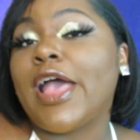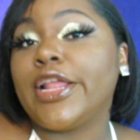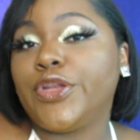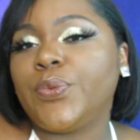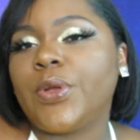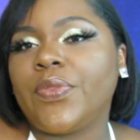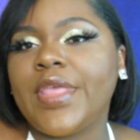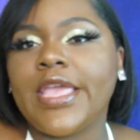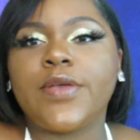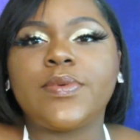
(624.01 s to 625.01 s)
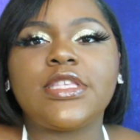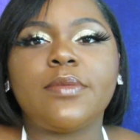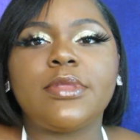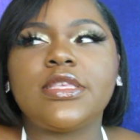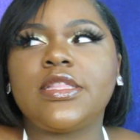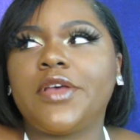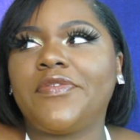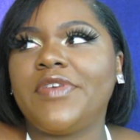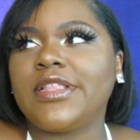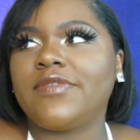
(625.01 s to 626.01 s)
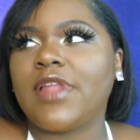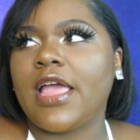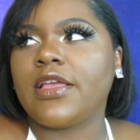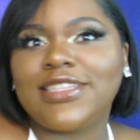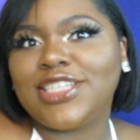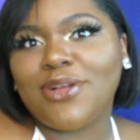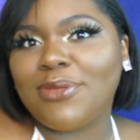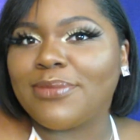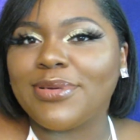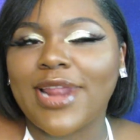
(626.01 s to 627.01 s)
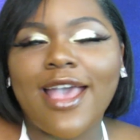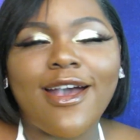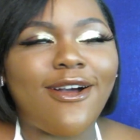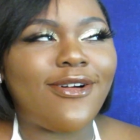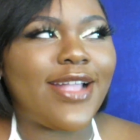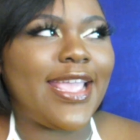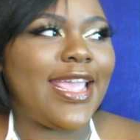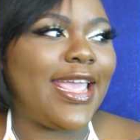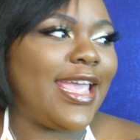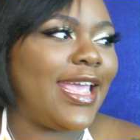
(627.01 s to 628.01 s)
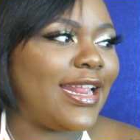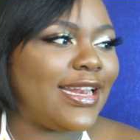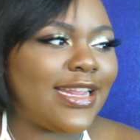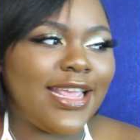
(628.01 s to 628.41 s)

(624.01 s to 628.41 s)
I do know that it was something to the effect of like, she don't want to put out, and